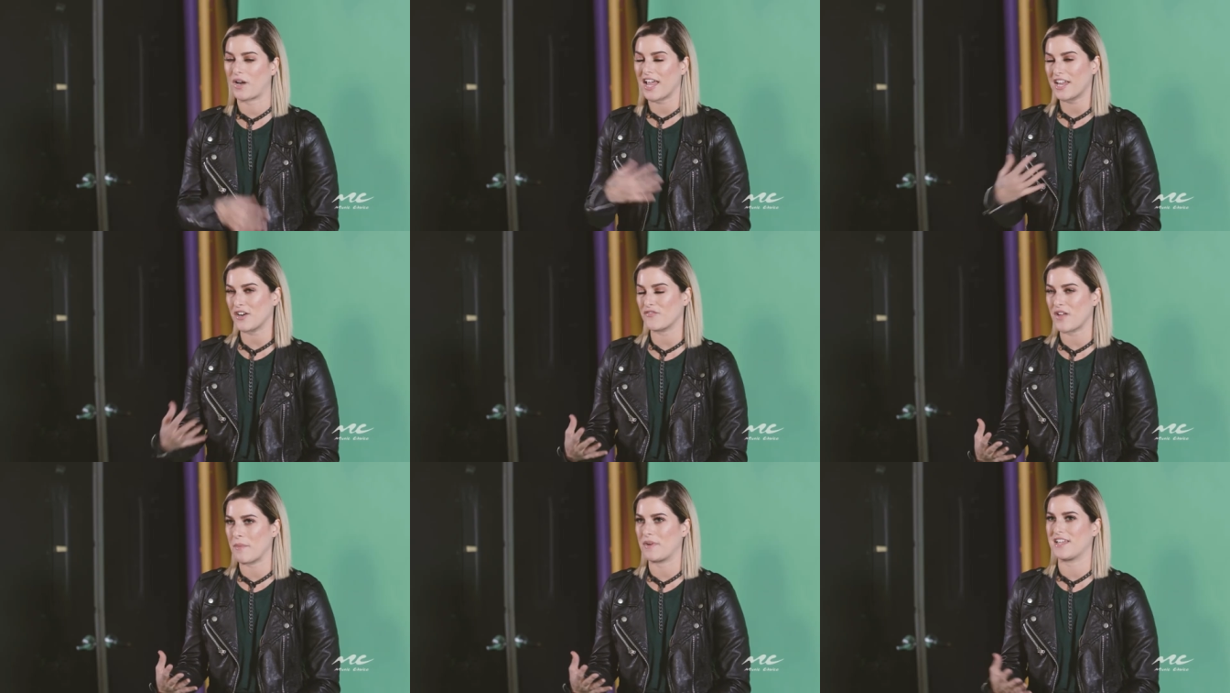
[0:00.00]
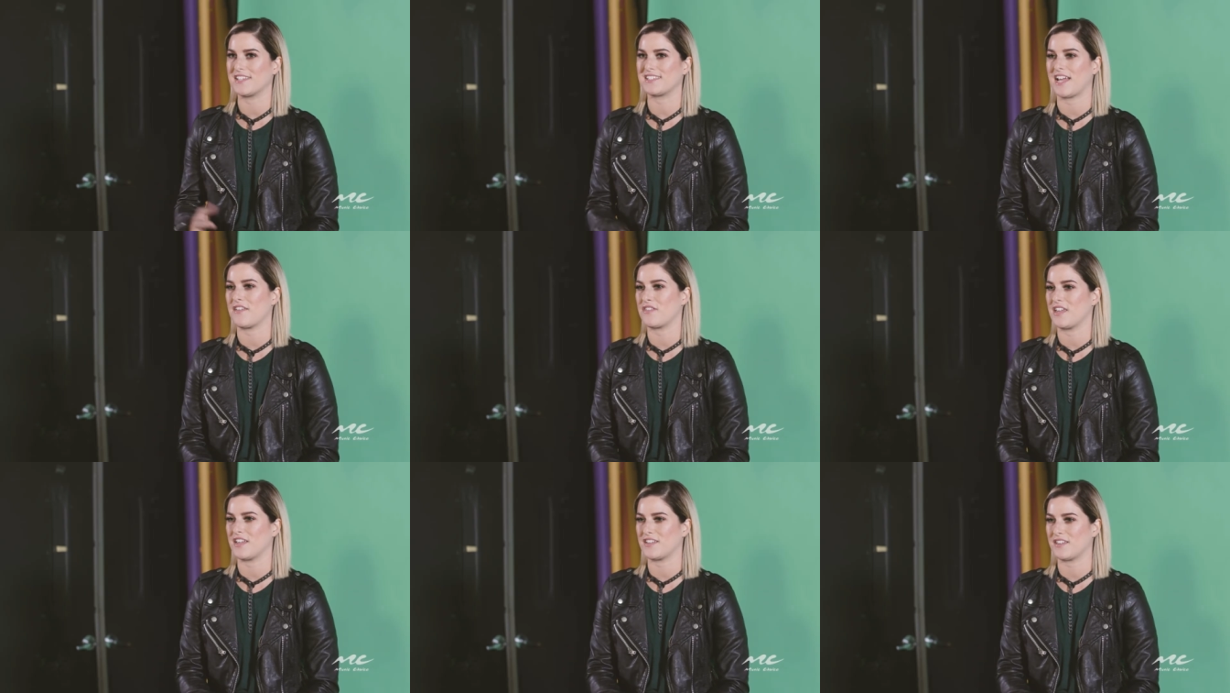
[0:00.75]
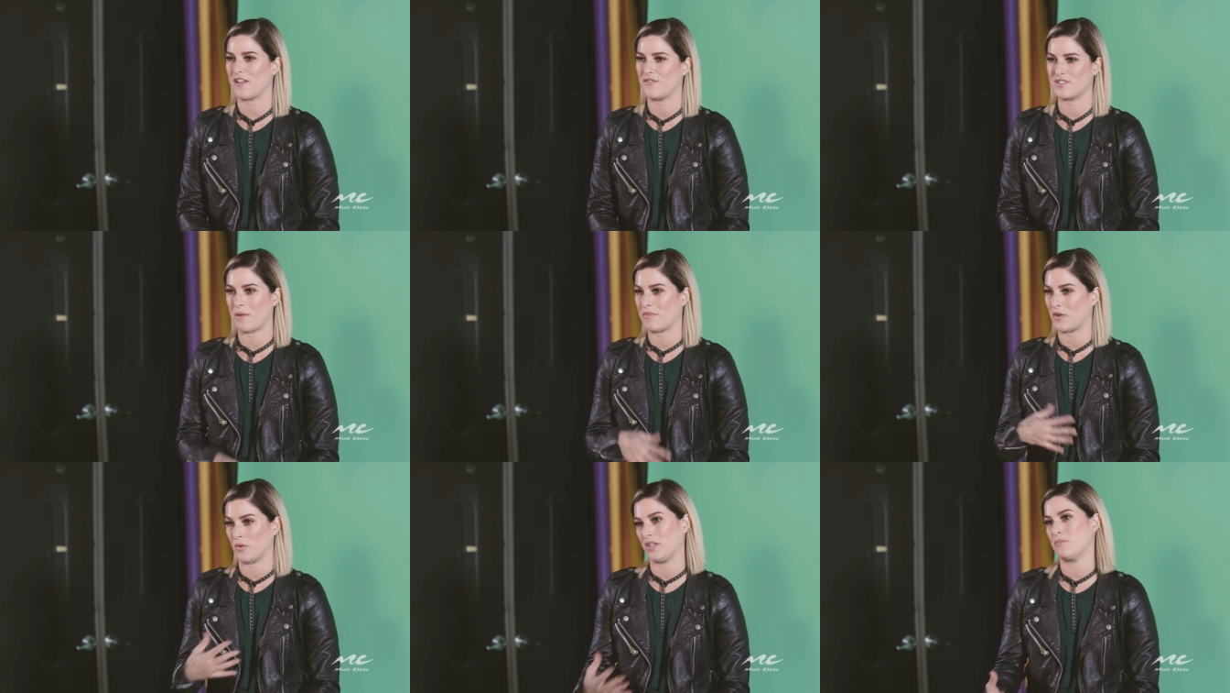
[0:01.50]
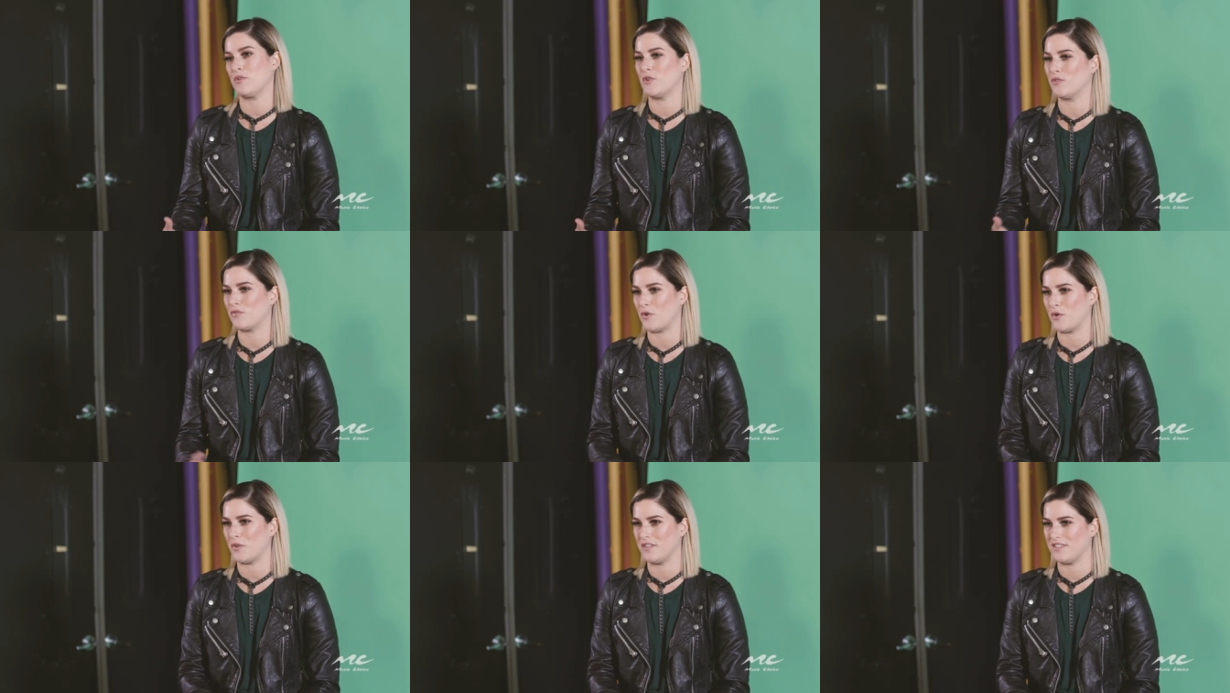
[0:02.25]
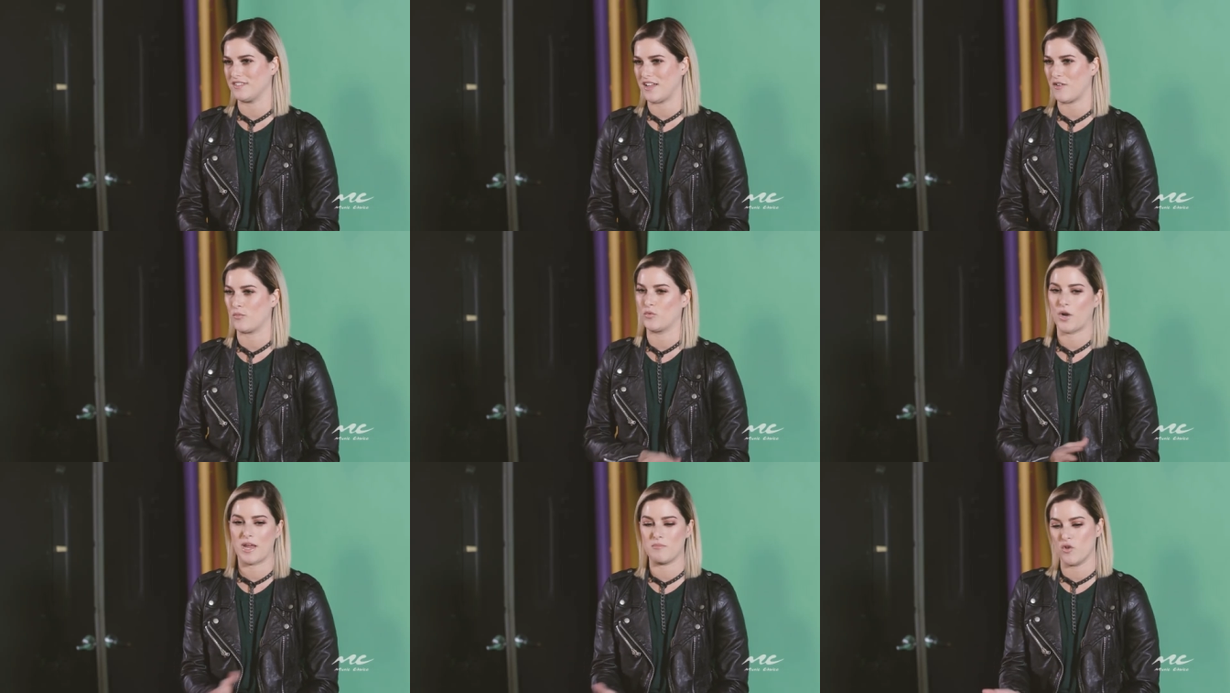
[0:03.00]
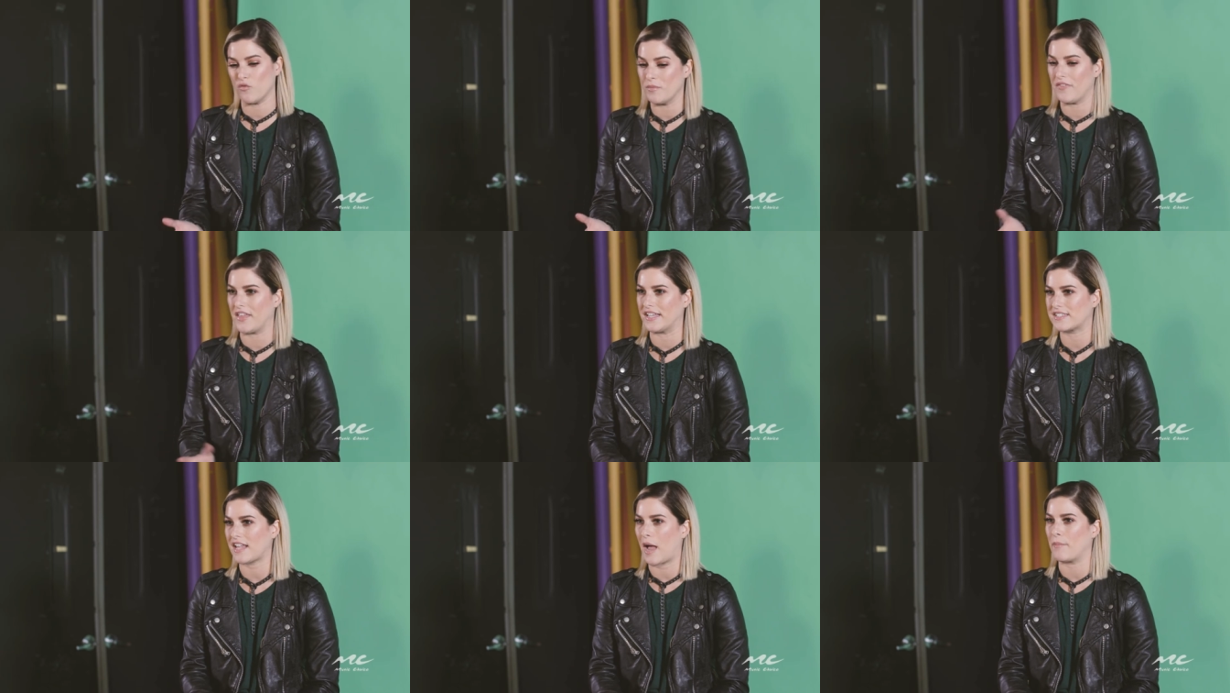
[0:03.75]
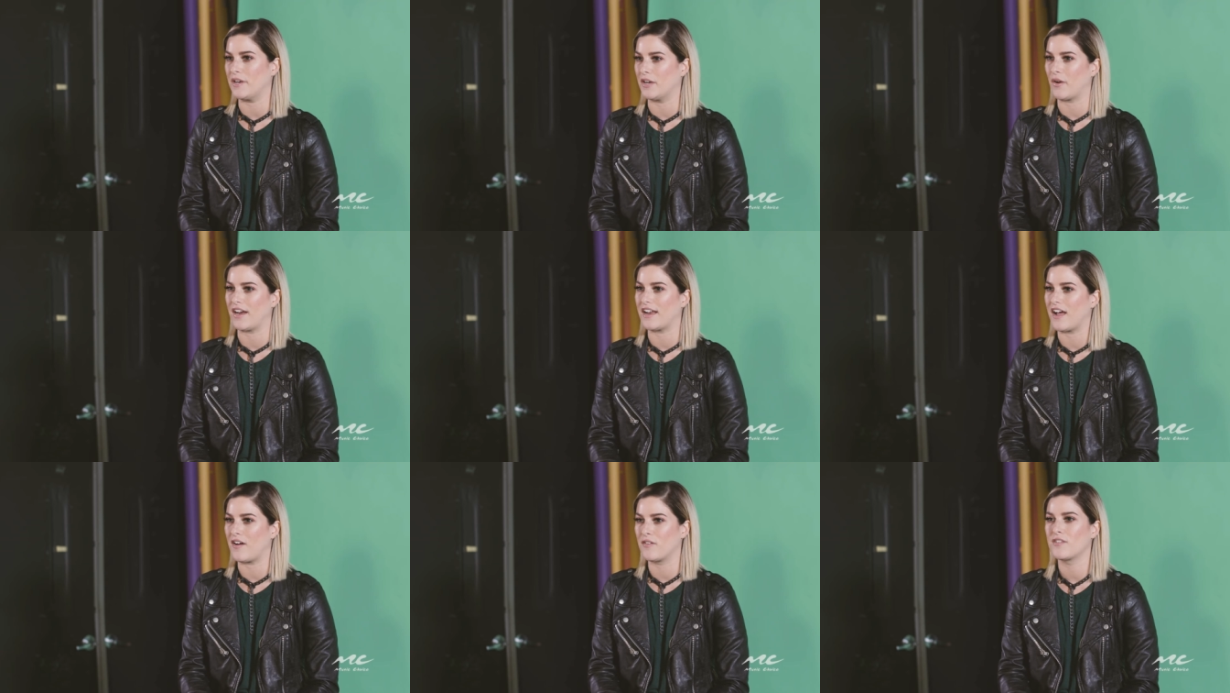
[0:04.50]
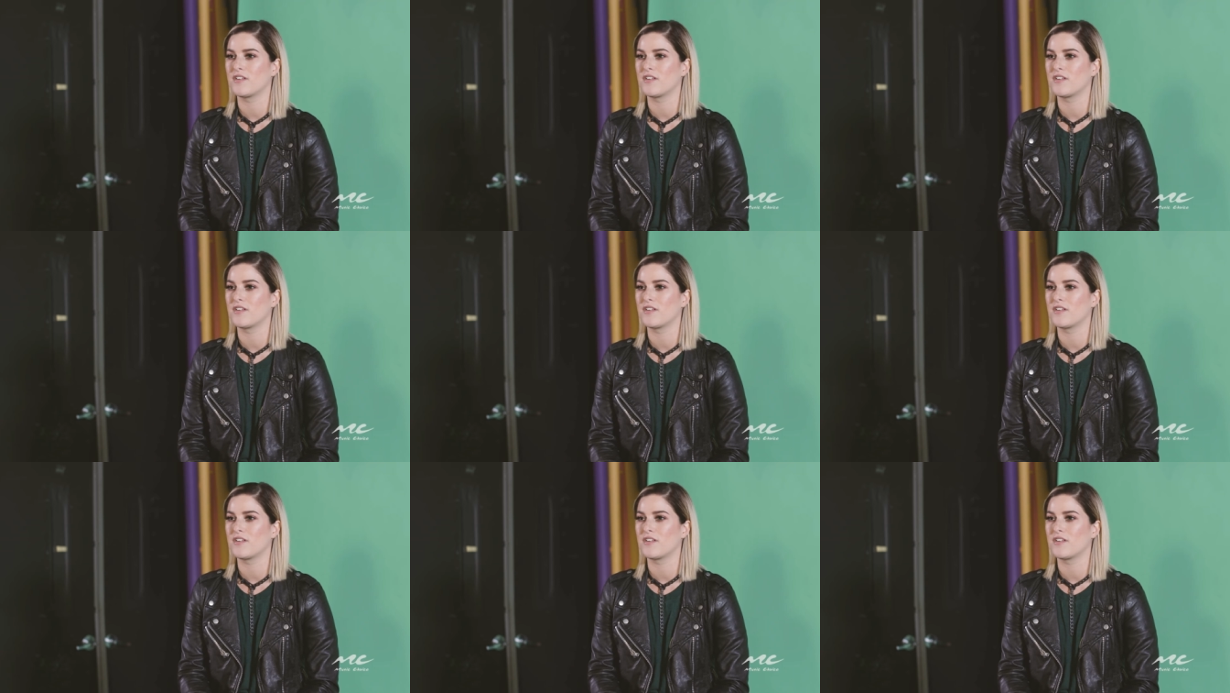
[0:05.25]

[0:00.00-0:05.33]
when I hear feminist, I think of something really beautiful and a great movement that's happening right now.